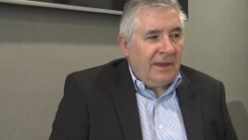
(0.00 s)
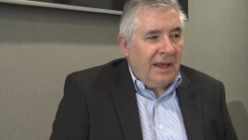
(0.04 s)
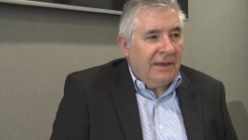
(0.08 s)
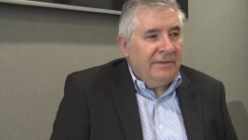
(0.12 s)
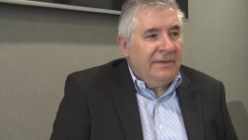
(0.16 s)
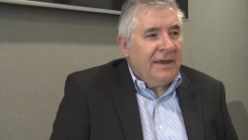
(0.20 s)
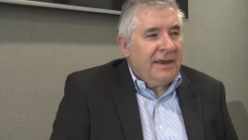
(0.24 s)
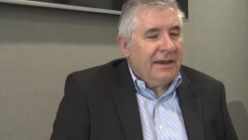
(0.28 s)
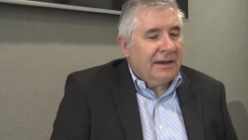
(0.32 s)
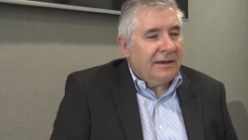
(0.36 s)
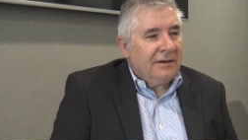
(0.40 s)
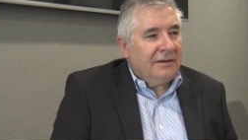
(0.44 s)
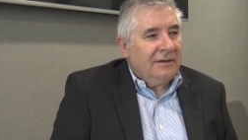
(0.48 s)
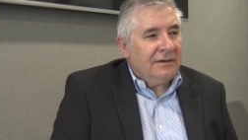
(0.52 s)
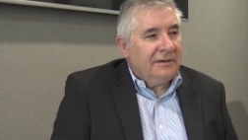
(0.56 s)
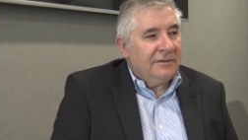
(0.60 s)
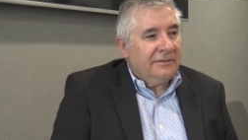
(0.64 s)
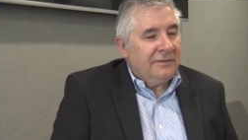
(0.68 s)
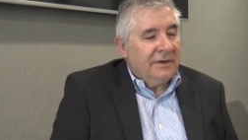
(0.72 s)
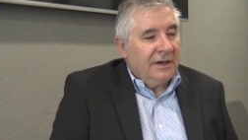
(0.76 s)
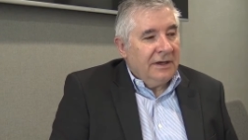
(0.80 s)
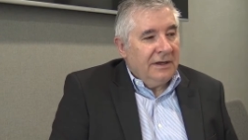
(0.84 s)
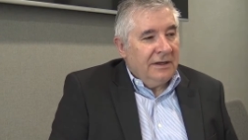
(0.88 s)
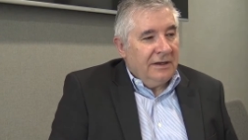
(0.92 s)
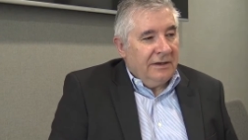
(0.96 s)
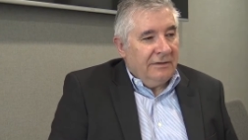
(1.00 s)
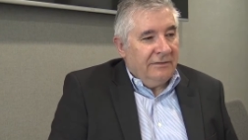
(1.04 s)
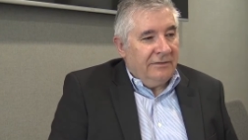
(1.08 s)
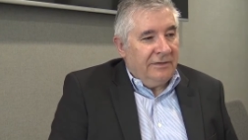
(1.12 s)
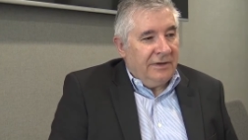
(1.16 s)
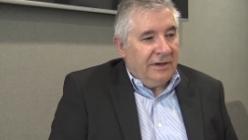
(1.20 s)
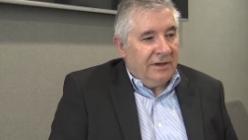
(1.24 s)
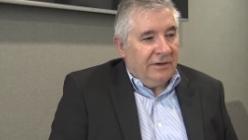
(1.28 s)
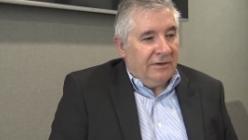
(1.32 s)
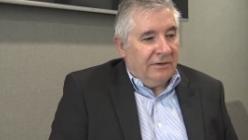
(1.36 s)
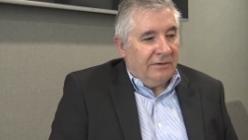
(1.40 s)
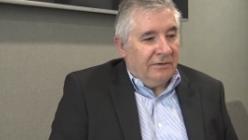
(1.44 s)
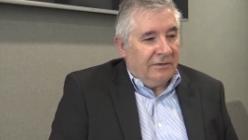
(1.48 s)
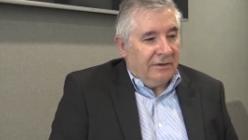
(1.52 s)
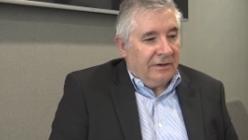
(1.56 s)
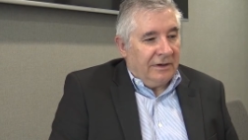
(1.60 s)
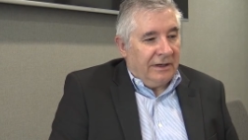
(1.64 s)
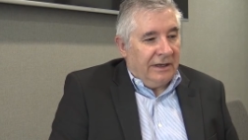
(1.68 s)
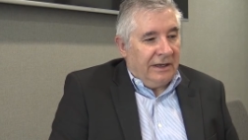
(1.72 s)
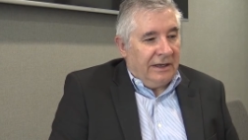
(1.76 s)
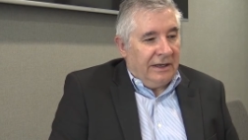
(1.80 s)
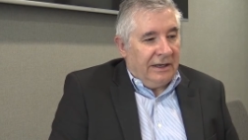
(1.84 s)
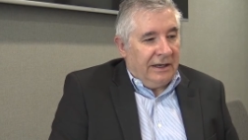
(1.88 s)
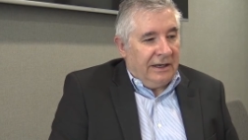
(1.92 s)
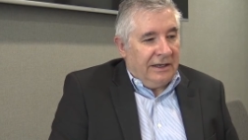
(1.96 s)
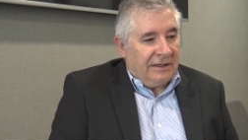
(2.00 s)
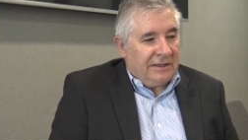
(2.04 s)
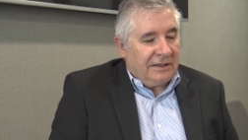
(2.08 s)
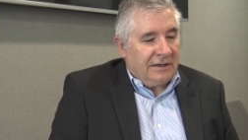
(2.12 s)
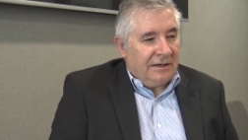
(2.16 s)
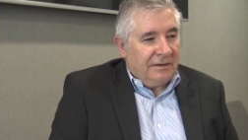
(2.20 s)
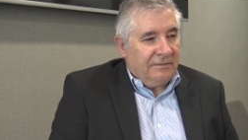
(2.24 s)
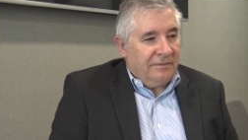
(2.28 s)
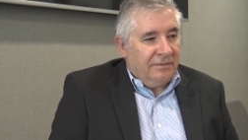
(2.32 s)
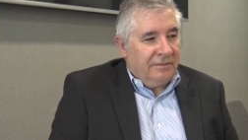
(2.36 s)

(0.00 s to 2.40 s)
And that kind of view kind